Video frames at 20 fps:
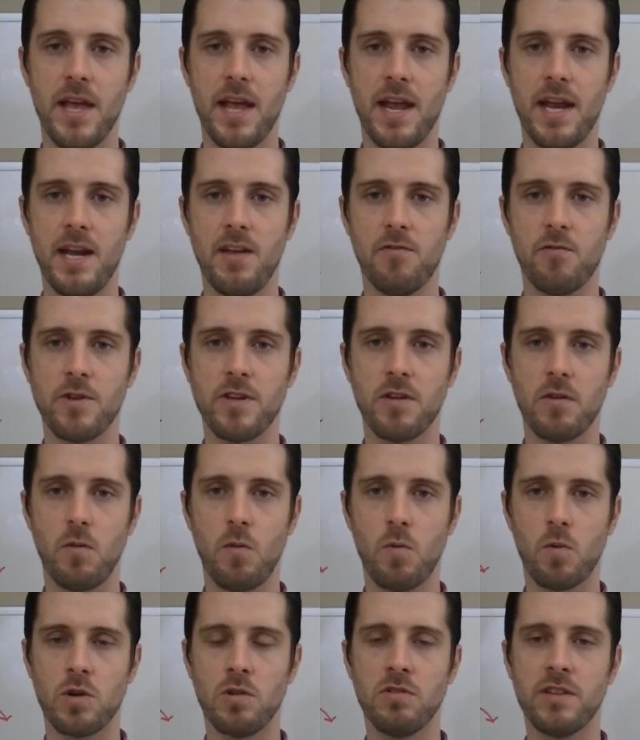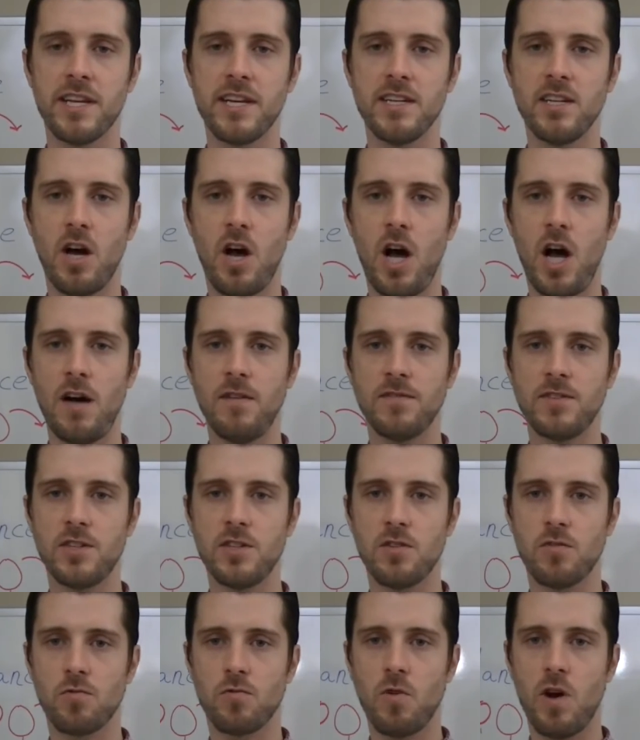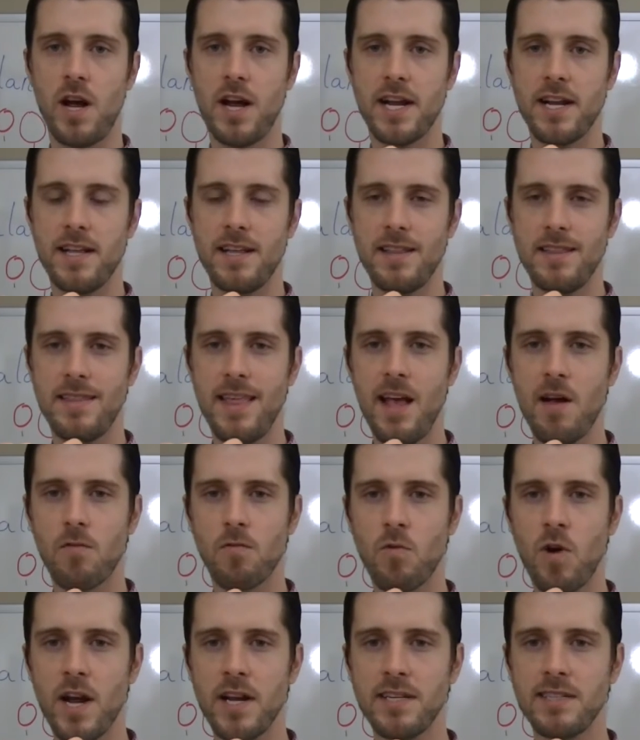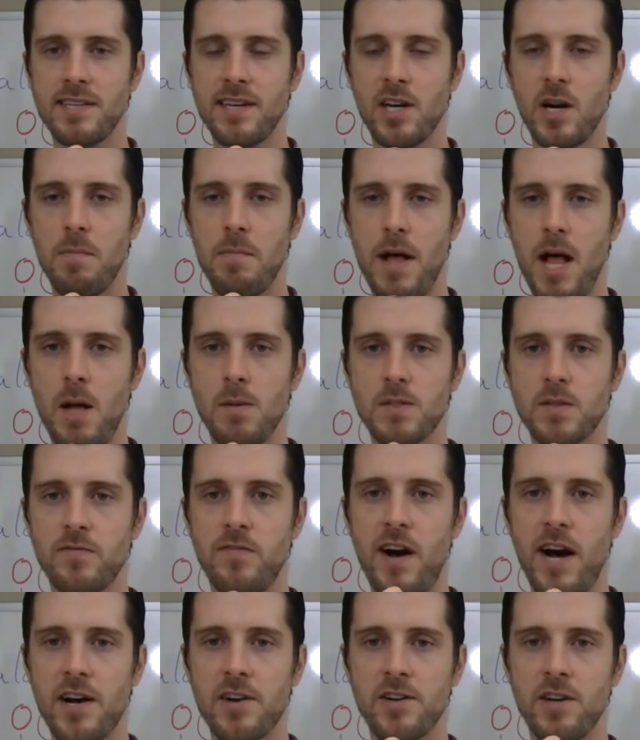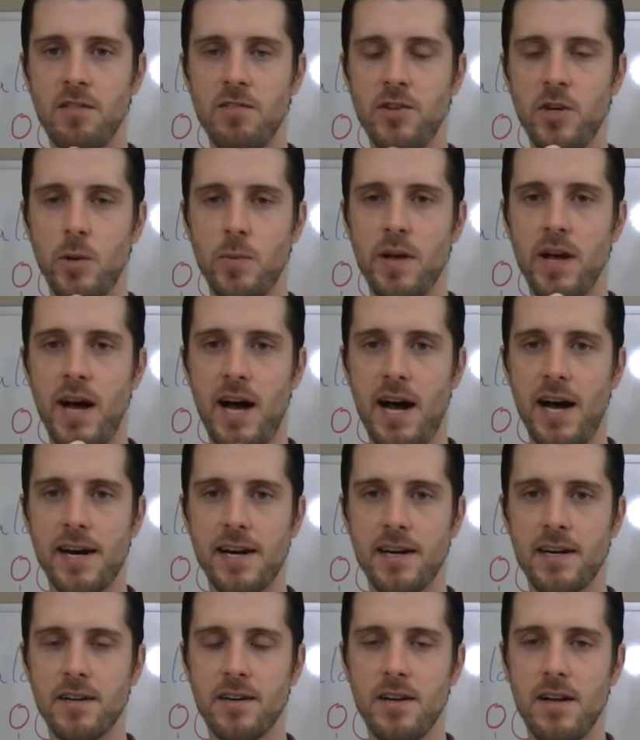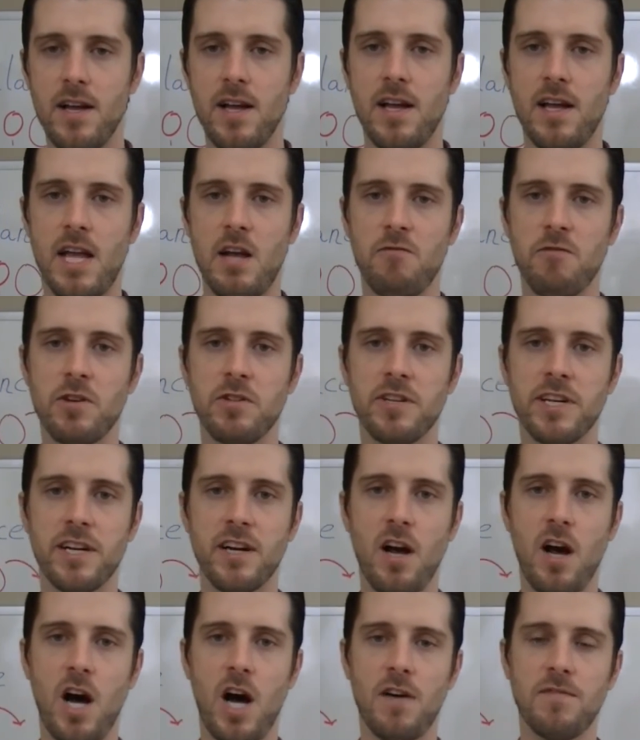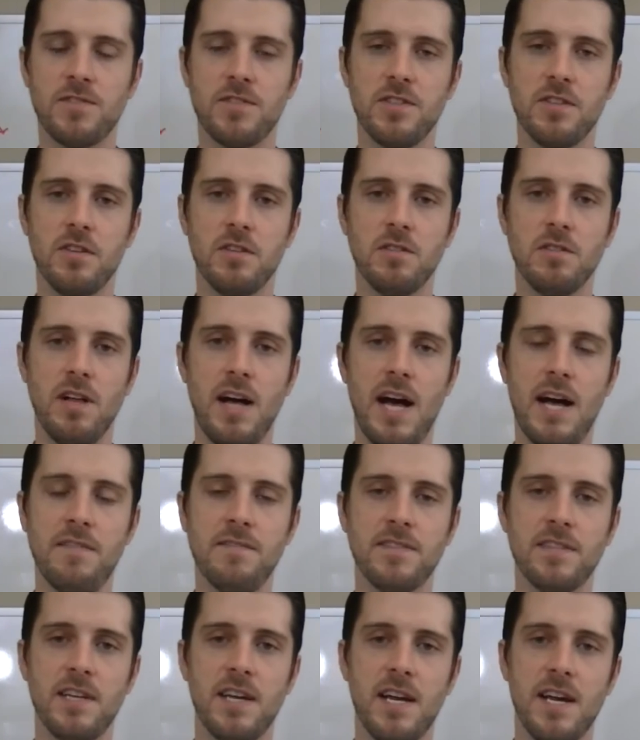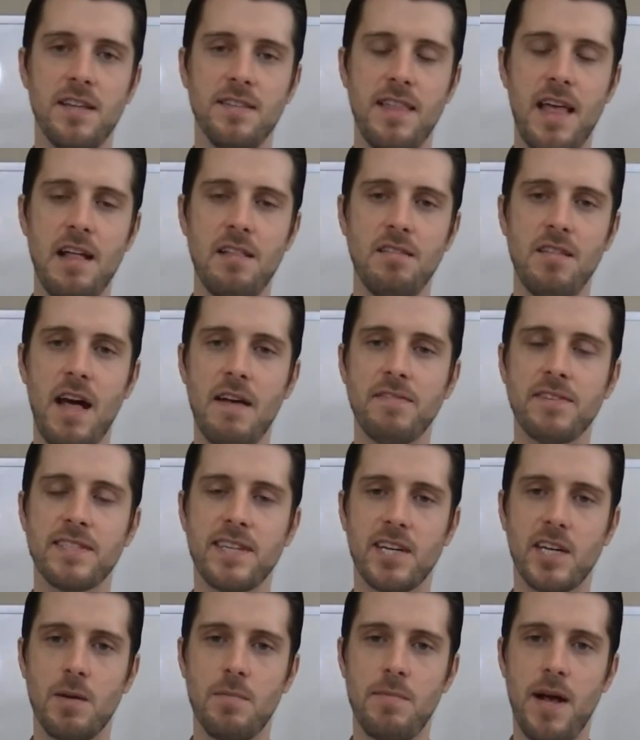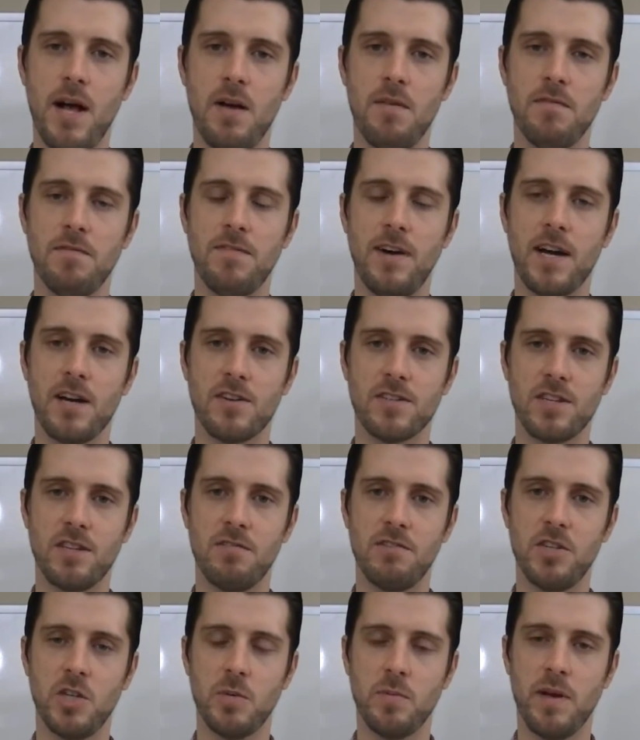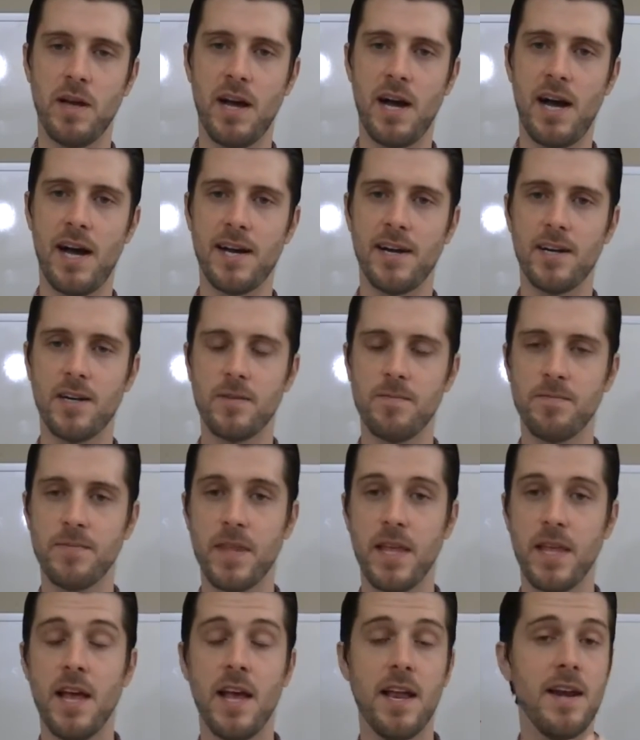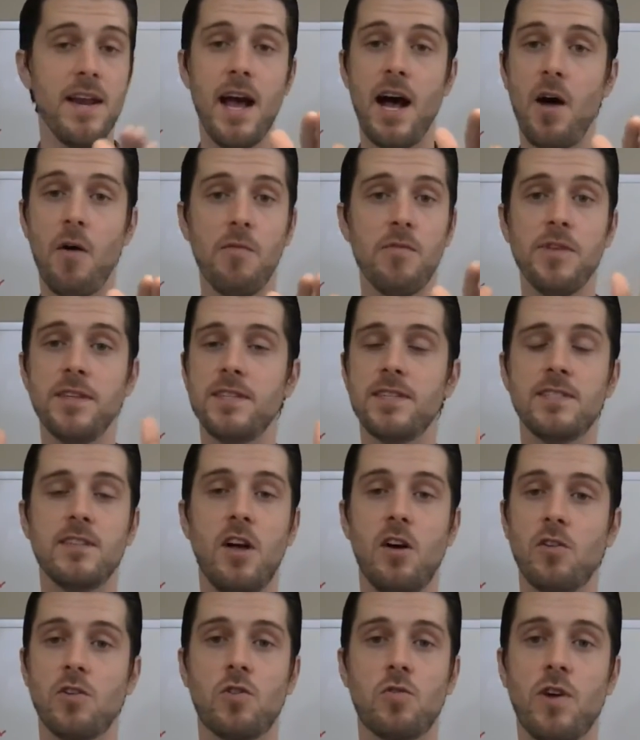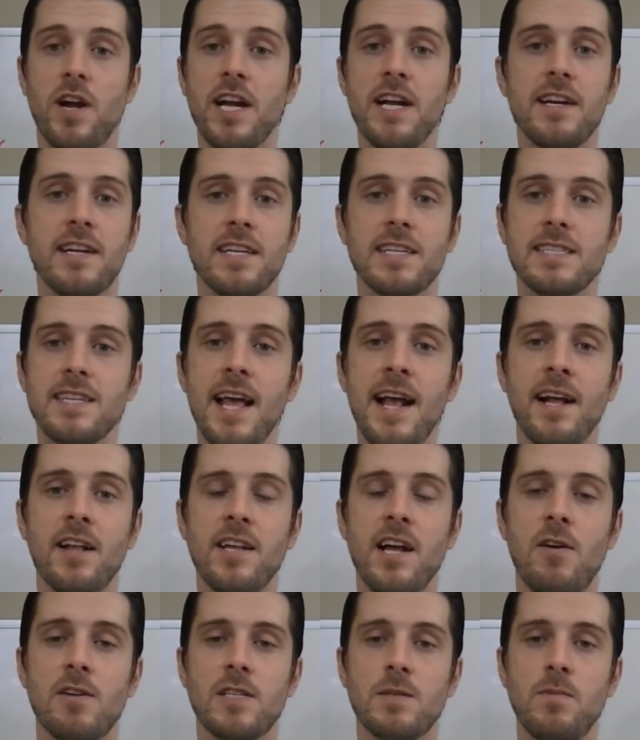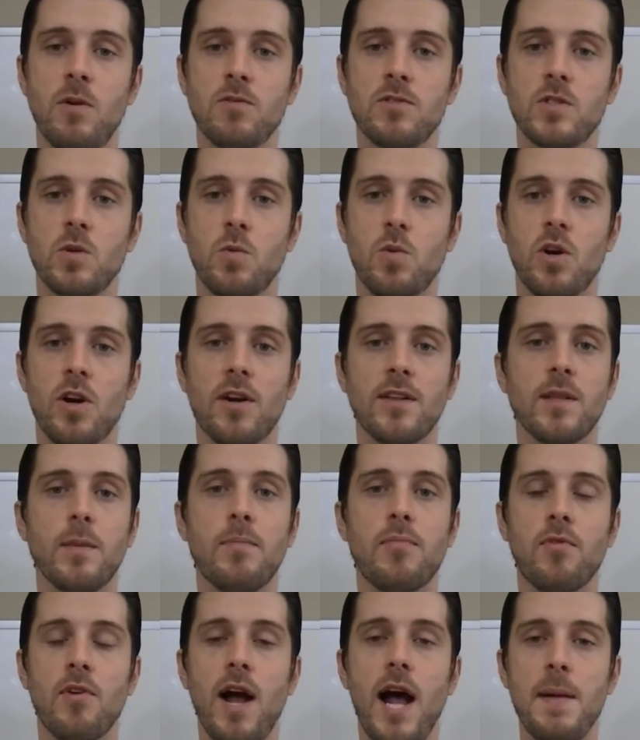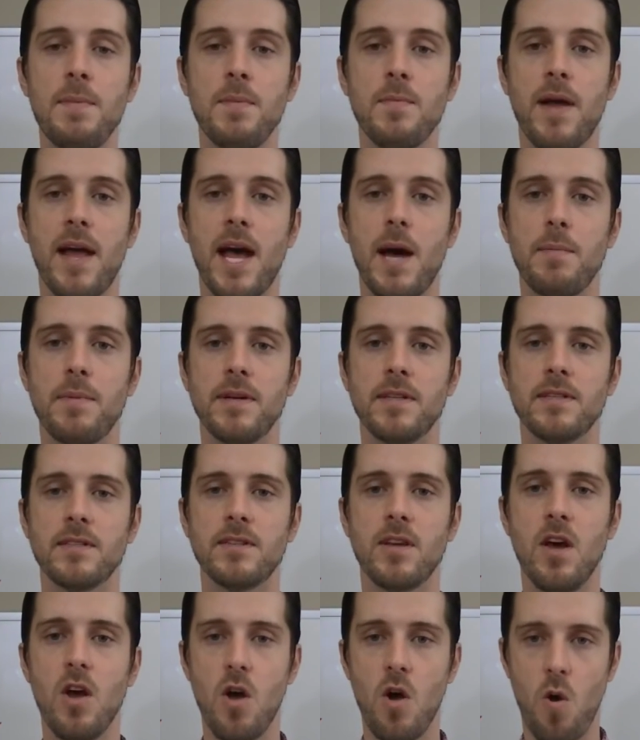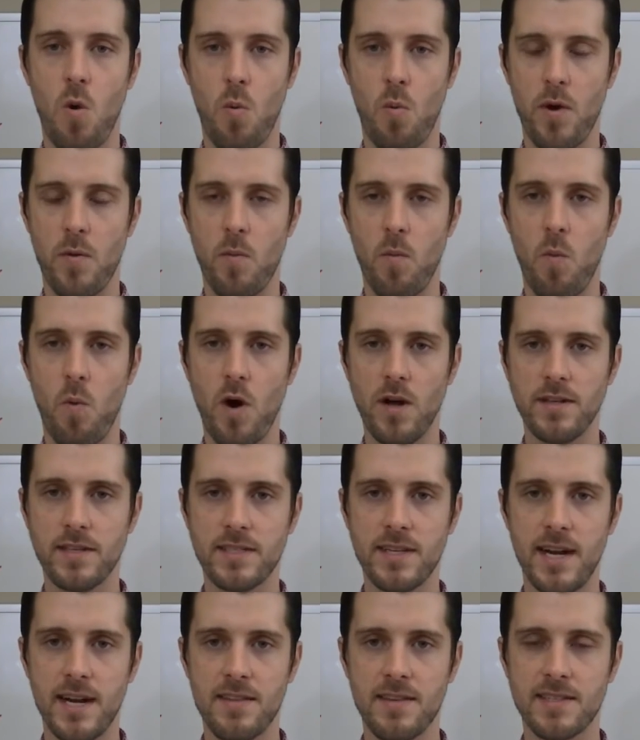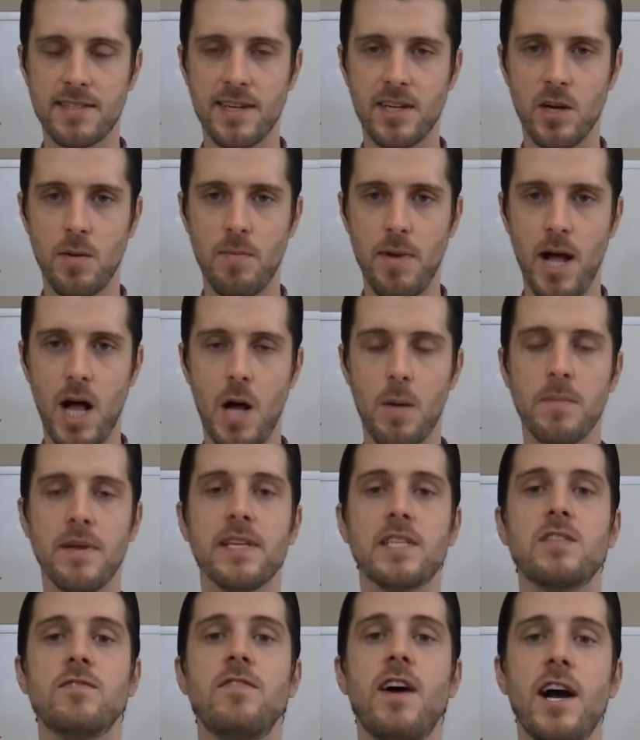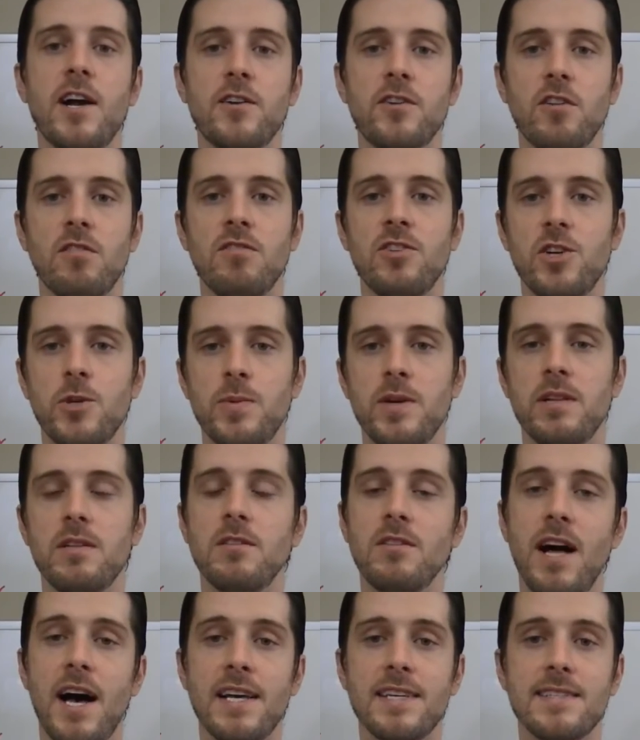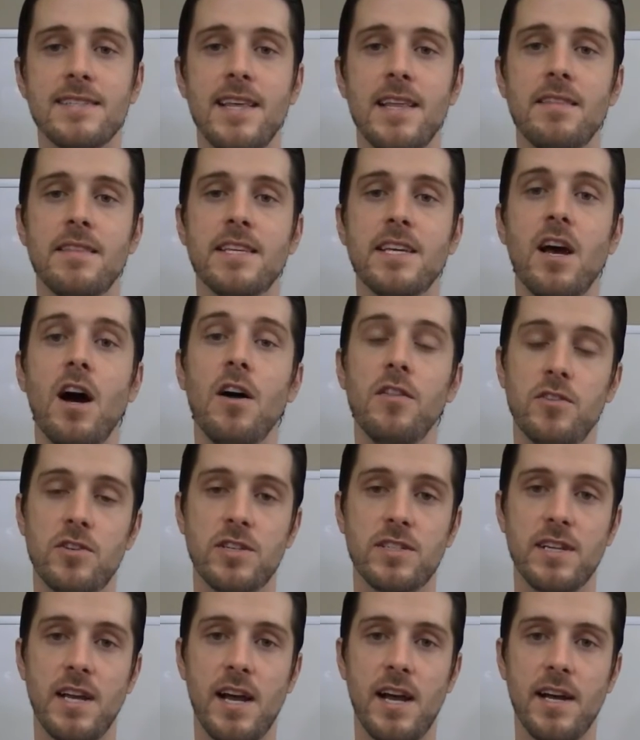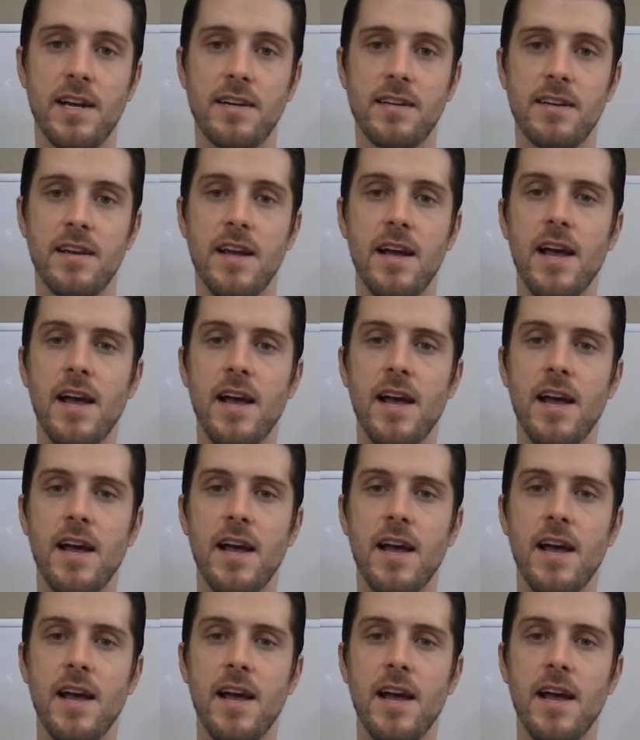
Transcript: And if we were leaned off to the right, that right cerebellum's firing a little bit higher. If we lean off to the left, that left cerebellum fires a little bit higher. Now, this is all great and exactly how it's supposed to work. The problem happens when one side of the cerebellum is firing a little bit less than the other side.